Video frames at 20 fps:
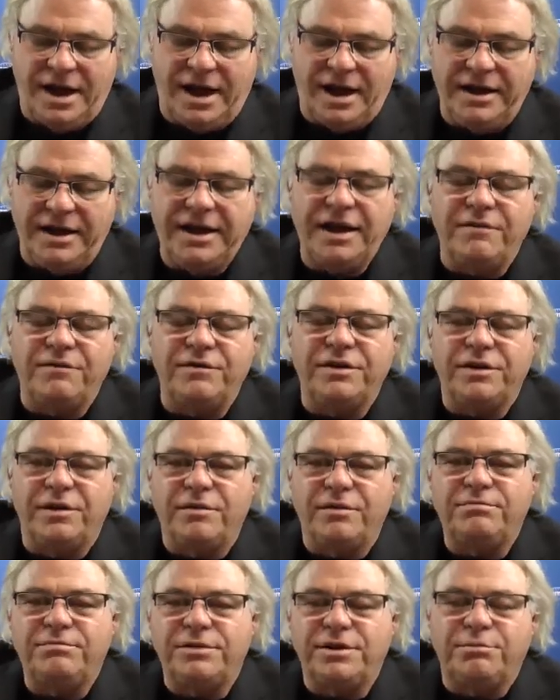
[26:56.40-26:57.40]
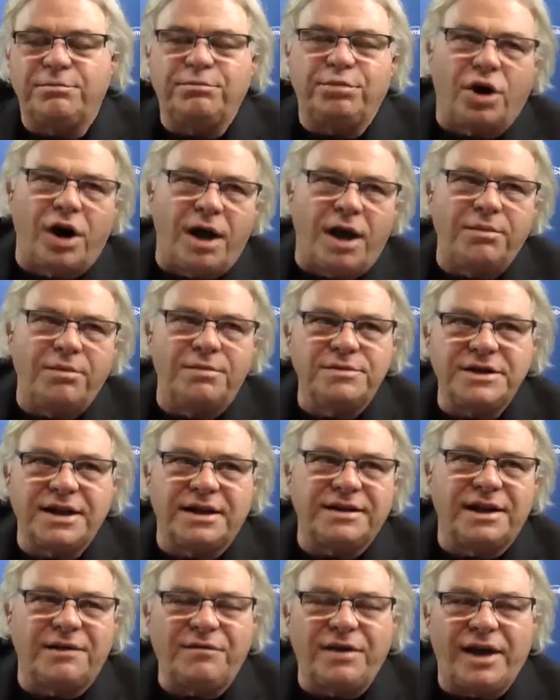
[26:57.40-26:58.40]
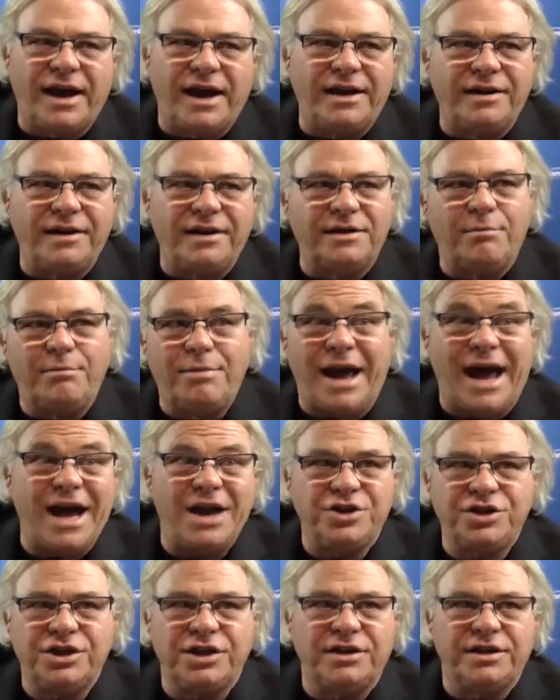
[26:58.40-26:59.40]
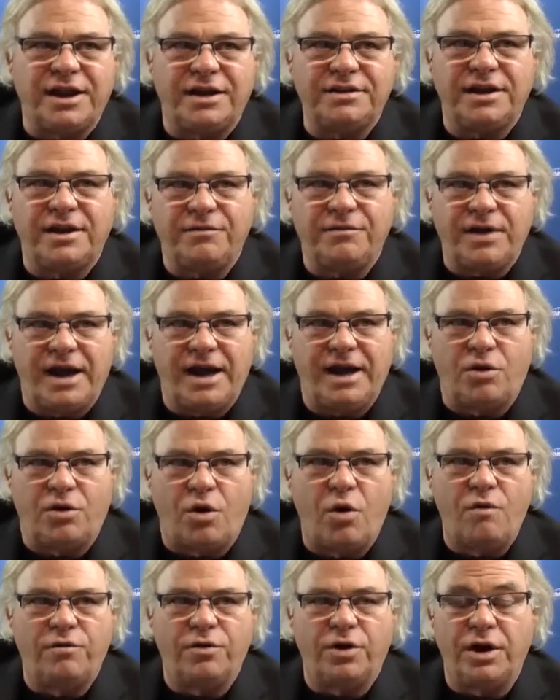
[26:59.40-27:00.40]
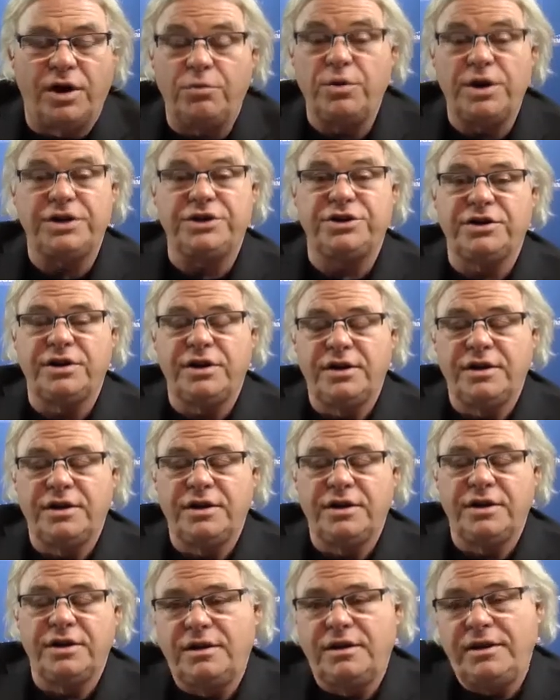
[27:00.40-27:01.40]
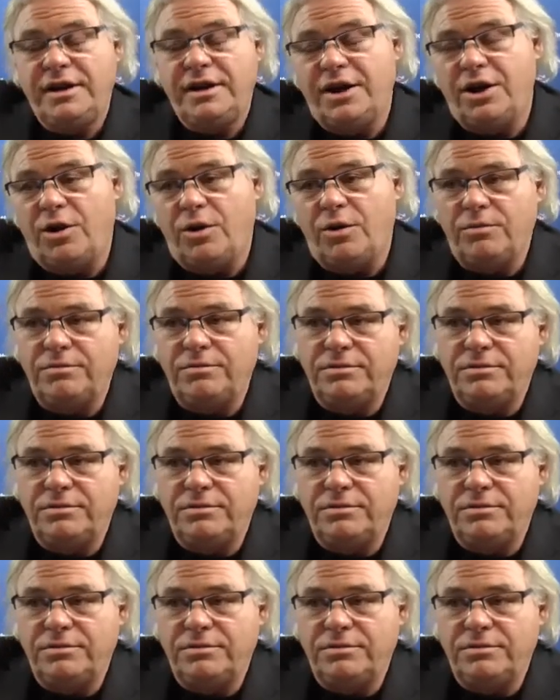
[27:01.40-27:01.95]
given the problems that they've had and the bashing that they've had over it, which, you know,